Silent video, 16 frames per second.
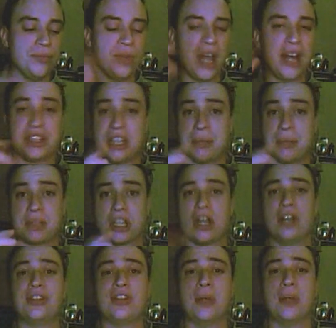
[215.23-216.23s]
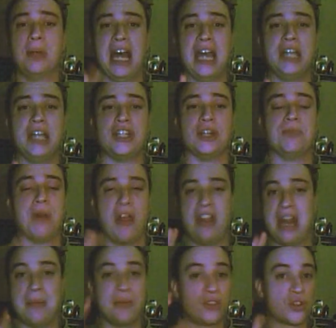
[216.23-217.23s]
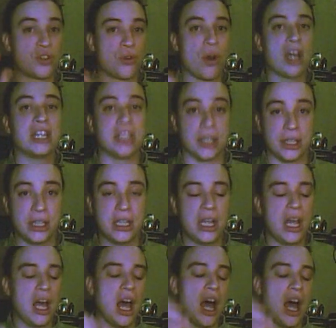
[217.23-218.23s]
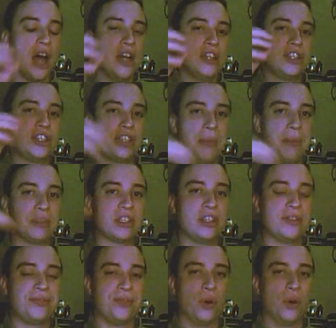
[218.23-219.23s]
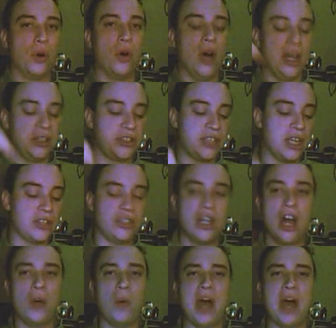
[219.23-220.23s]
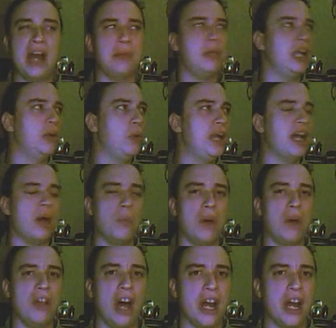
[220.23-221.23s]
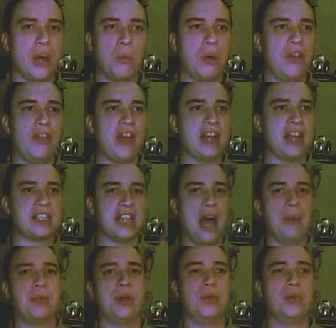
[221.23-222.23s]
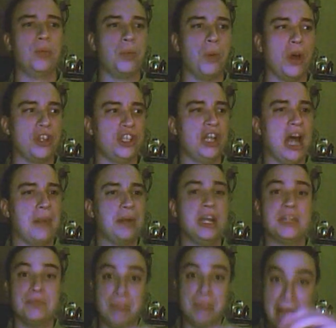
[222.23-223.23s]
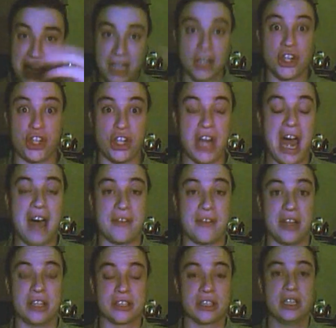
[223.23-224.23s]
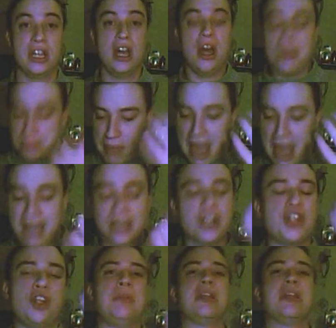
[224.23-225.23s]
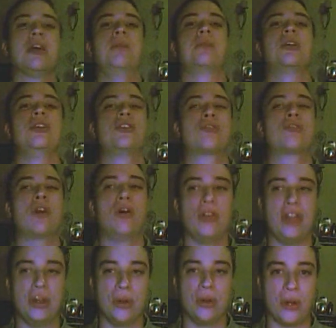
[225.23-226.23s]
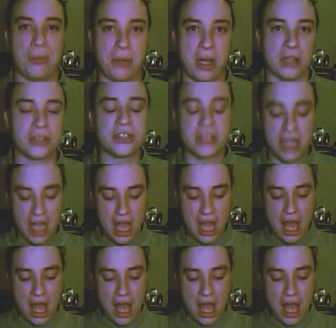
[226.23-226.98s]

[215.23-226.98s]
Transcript: A Decepticon double agent by the name of Triton steps to the fore and says, "No, wait a minute, I don't want that to happen. What should happen is Magnus should have it. Magnus should become control of the Autobots."